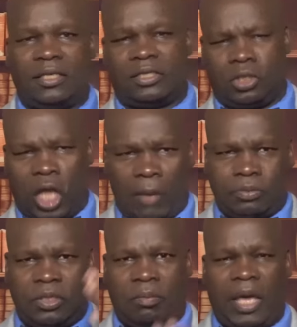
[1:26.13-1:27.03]
Slap
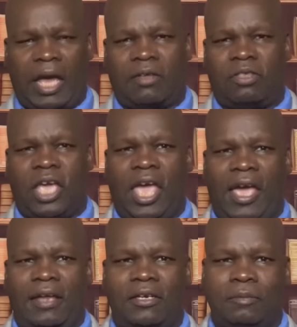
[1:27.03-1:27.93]
to the back of the
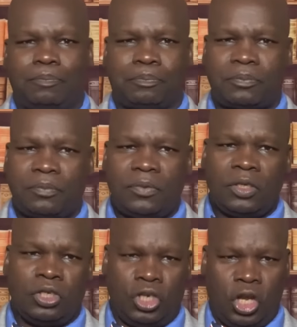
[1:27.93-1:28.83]
head.
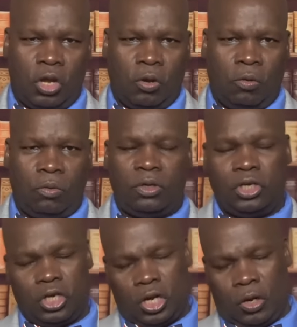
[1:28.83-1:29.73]
No,
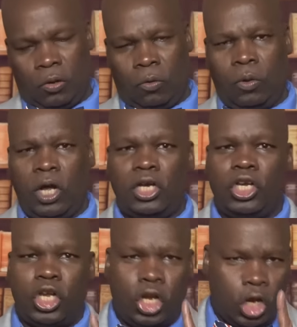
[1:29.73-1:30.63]
no,
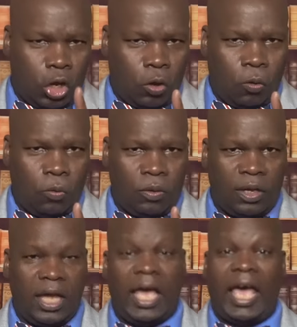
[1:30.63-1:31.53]
no.
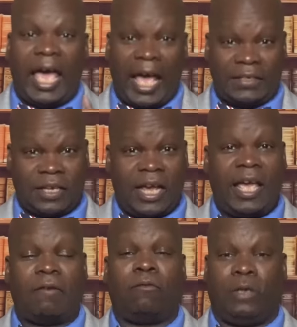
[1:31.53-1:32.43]
As I
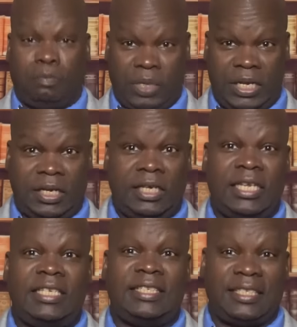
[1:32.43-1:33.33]
have
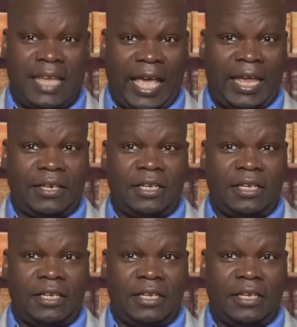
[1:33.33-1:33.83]
repeatedly said,